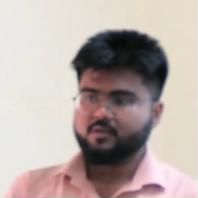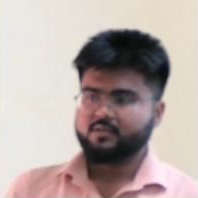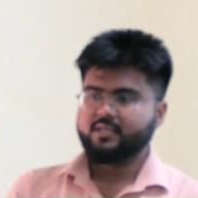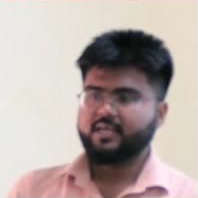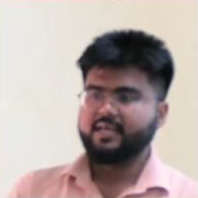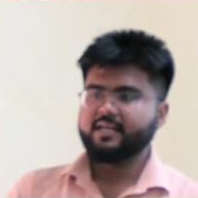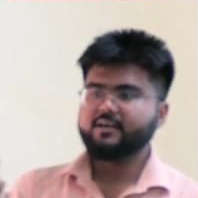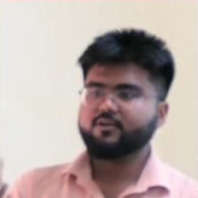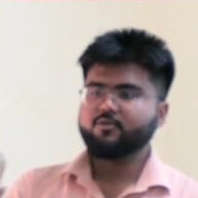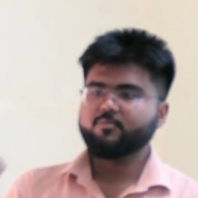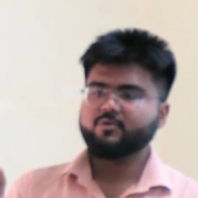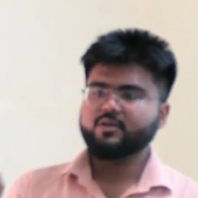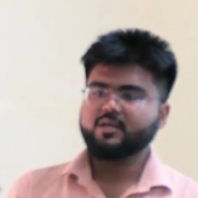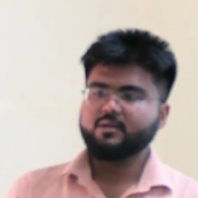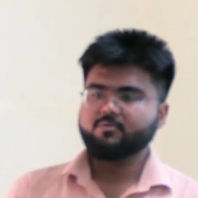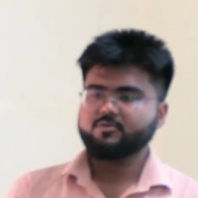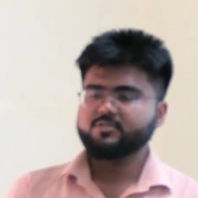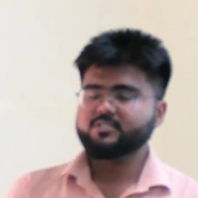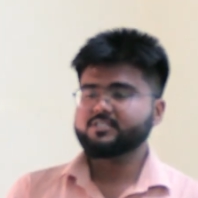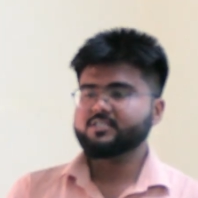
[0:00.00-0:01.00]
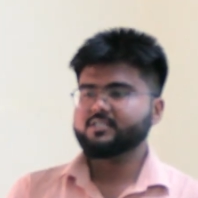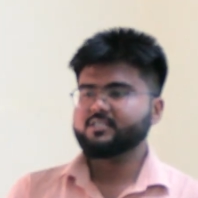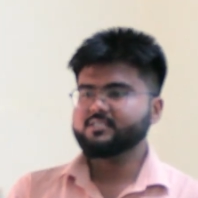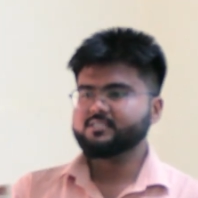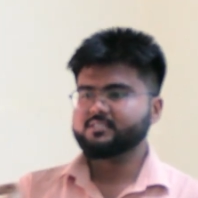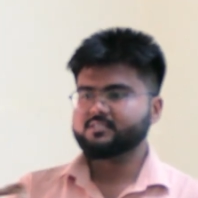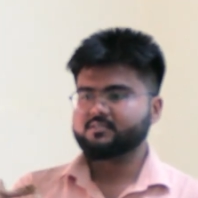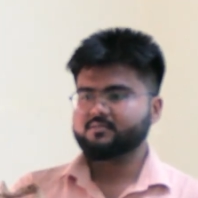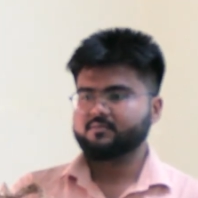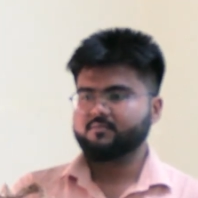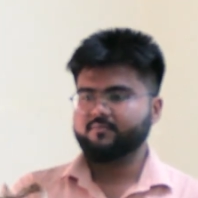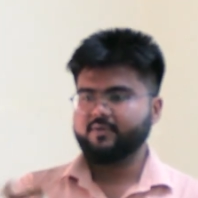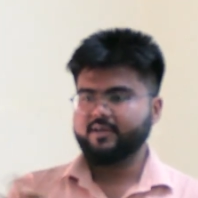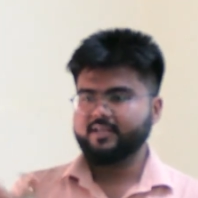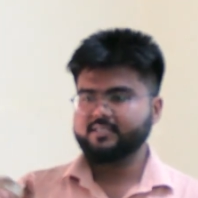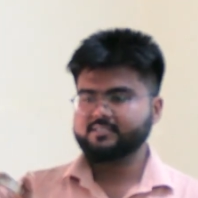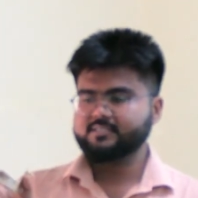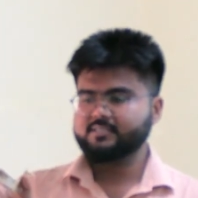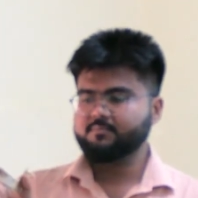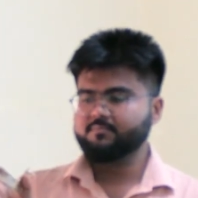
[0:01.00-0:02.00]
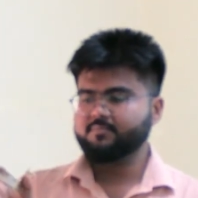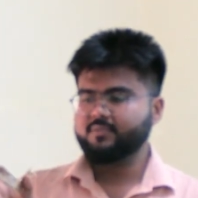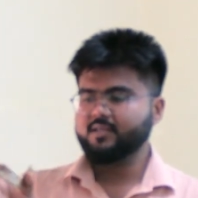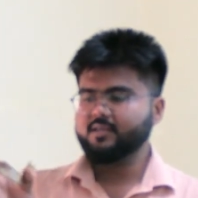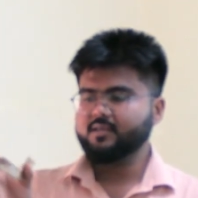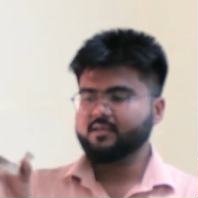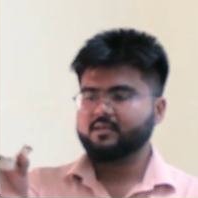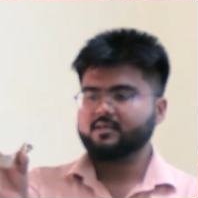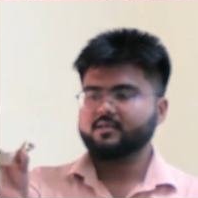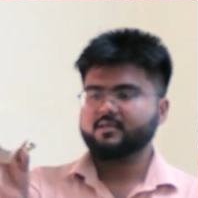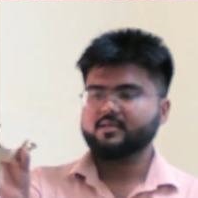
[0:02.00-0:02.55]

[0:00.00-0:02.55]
the anatomical position is very simple.